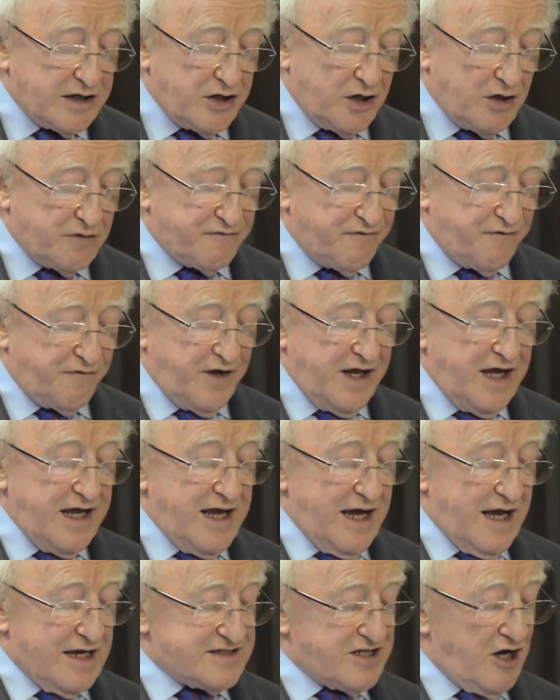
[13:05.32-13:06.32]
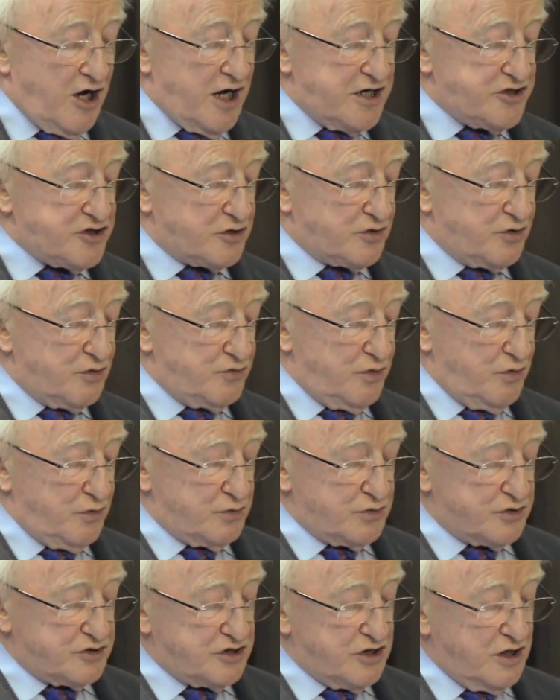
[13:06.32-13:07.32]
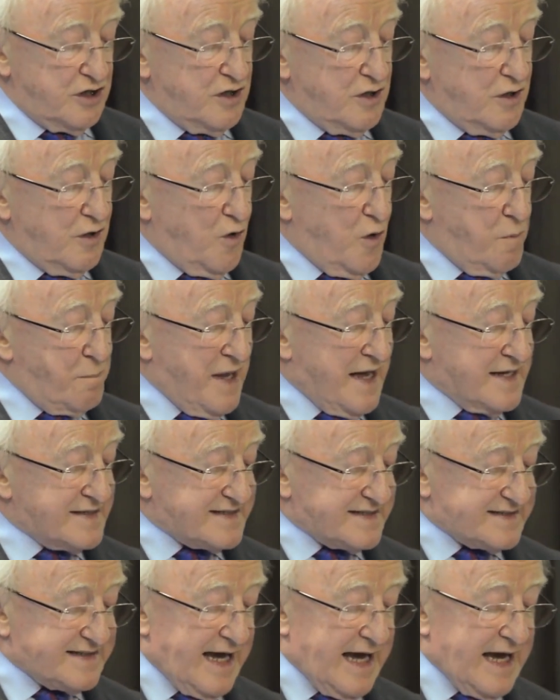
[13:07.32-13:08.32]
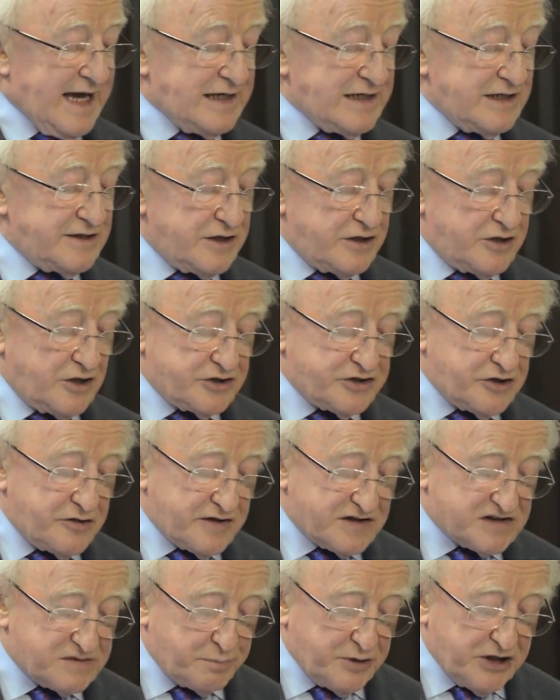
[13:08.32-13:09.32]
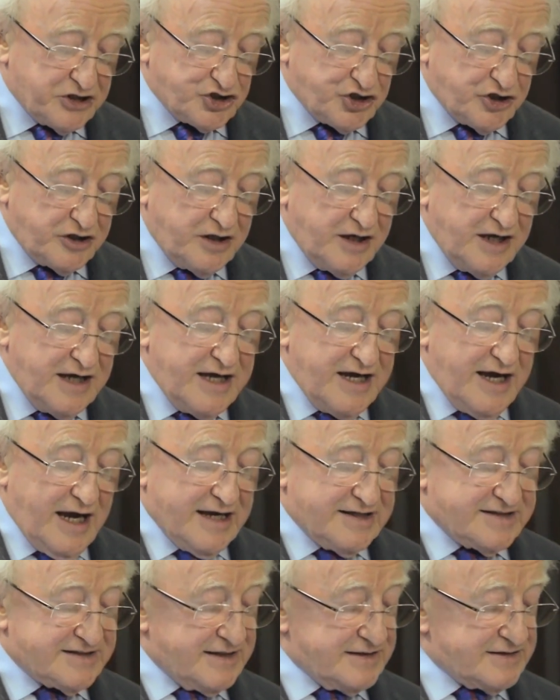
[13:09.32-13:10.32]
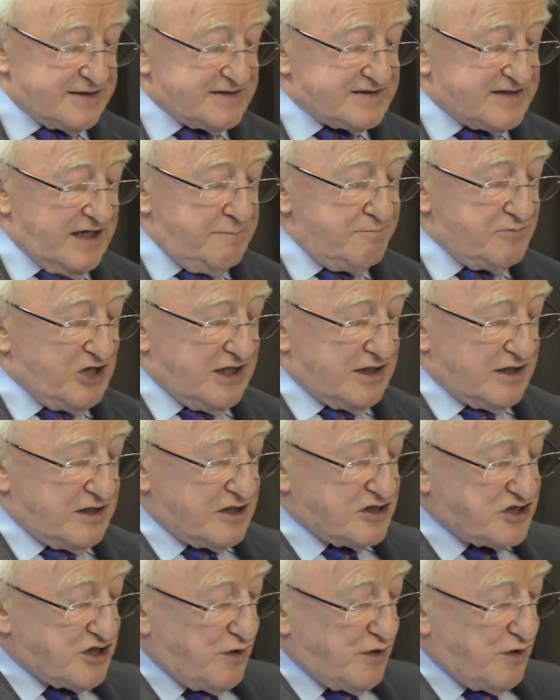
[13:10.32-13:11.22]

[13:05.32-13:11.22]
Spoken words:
enough, as Heidegger wrote, or Pascal in another expression had said the same thing in a